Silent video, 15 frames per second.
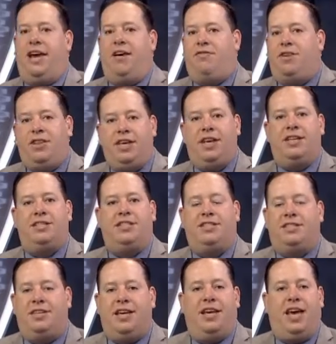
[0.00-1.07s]
Everything is
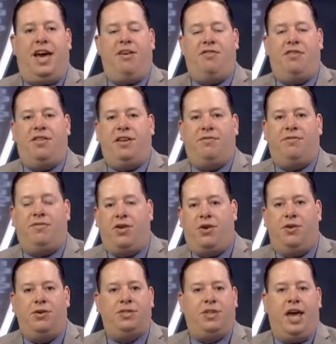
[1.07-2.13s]
in sync, everything
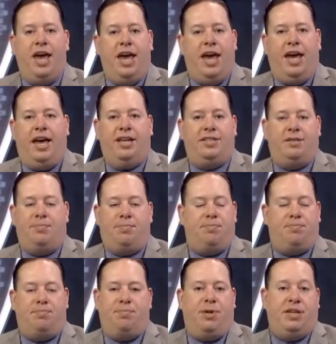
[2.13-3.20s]
flows. He's in
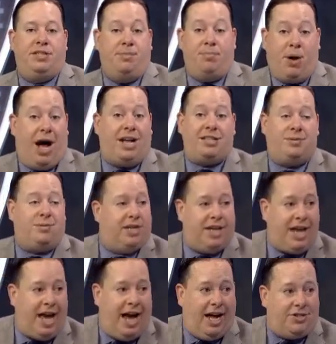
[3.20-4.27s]
he's impossible
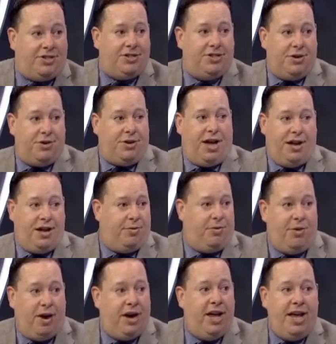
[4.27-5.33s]
to catch. Okay,
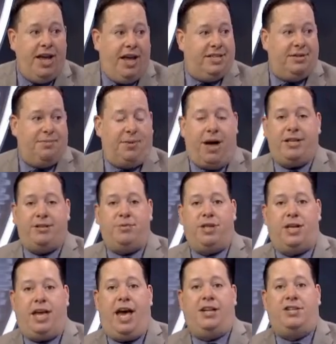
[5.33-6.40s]
number one, he's
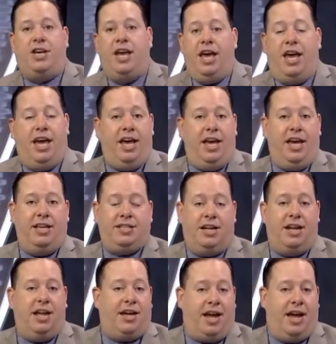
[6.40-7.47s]
impossible to catch. He's
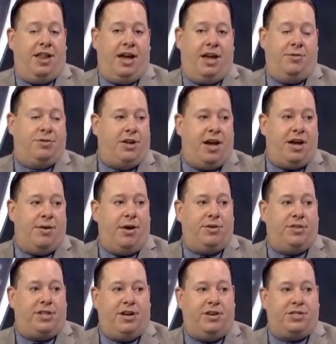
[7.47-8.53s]
another guy, like I was talking
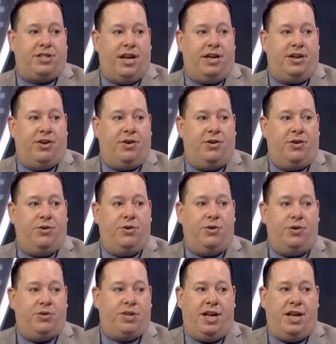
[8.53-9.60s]
about with Tarasenko,
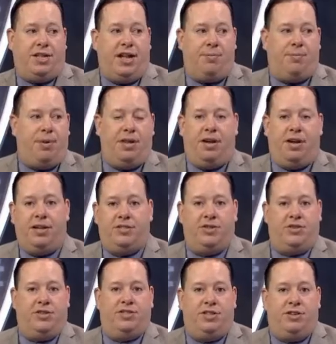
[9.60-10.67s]
who's got that ability to
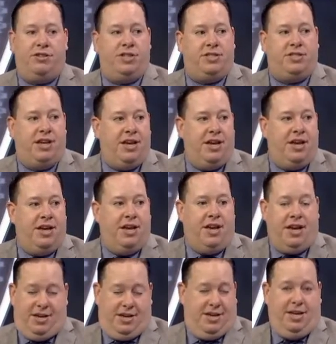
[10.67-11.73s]
turn series
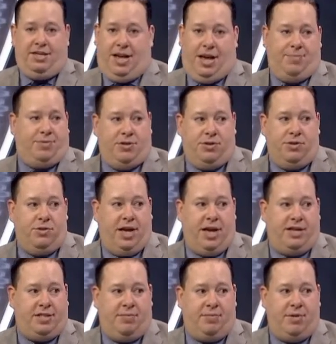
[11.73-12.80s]
uh, he's absolutely
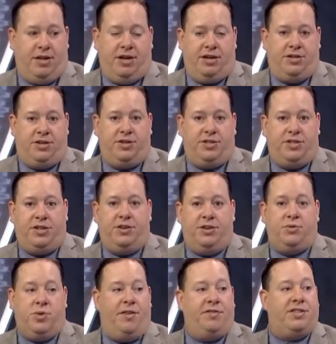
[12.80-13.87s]
has the ability to turn a
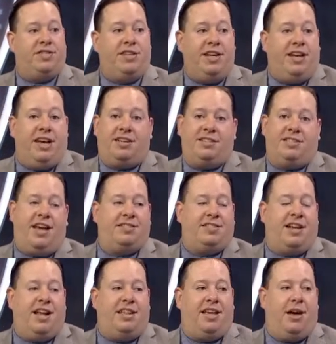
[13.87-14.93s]
series. We haven't seen it yet because he
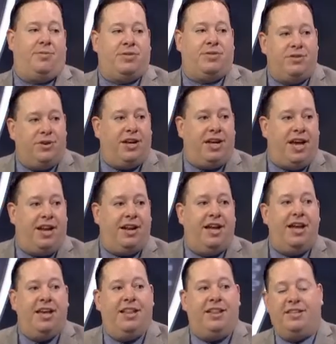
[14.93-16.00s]
hasn't had the opportunity yet.
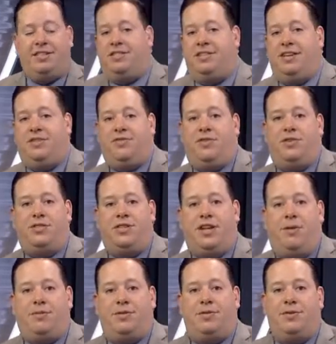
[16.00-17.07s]
This is his first
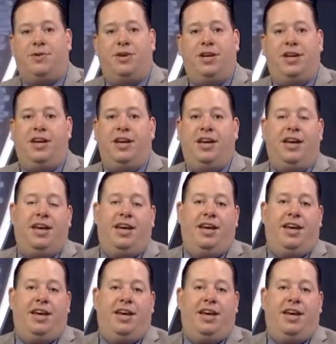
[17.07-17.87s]
opportunity.